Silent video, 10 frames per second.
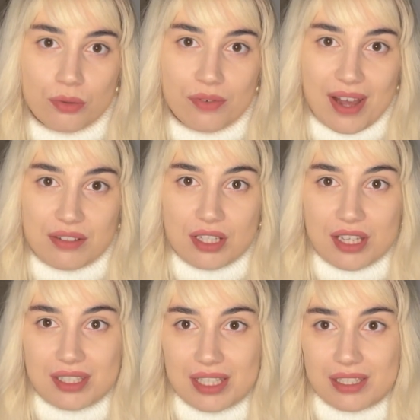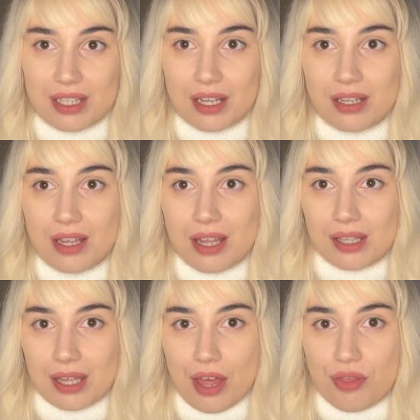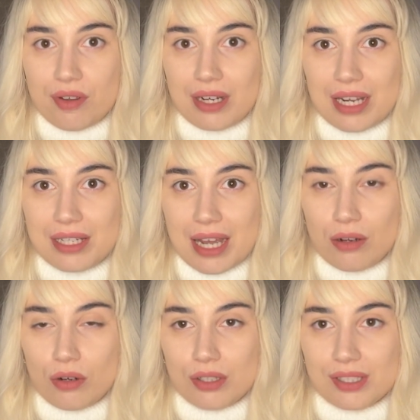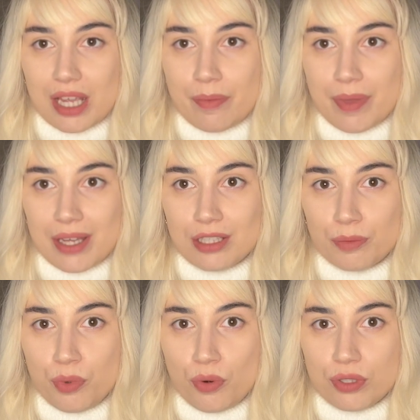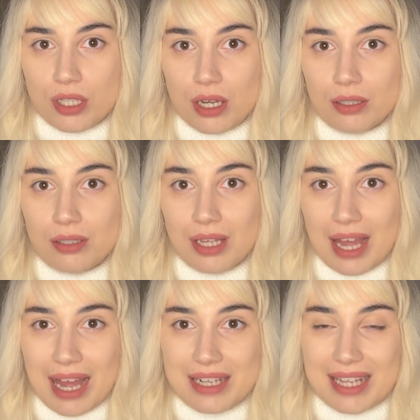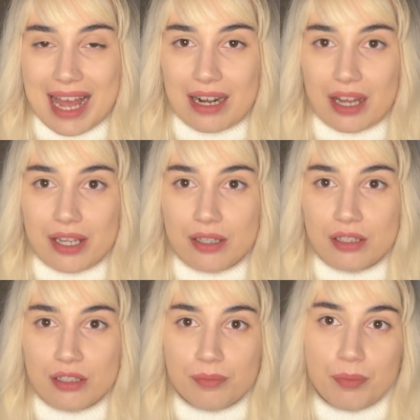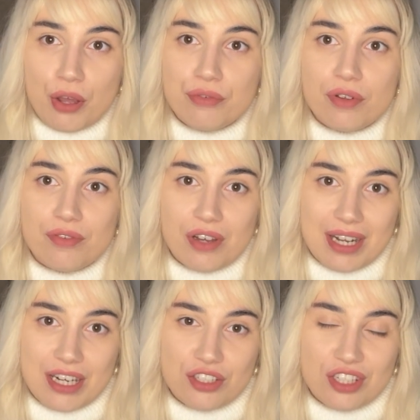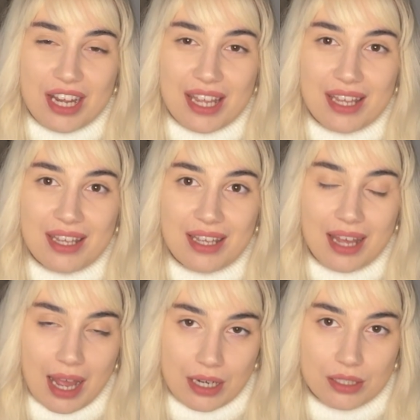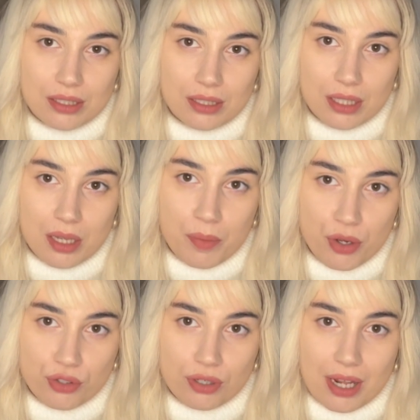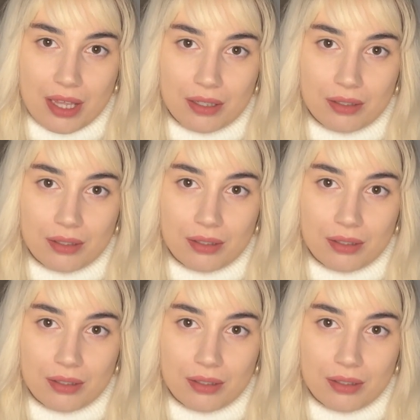Without her sister, Katherine had now lost a big supporter and ally, both financially and emotionally.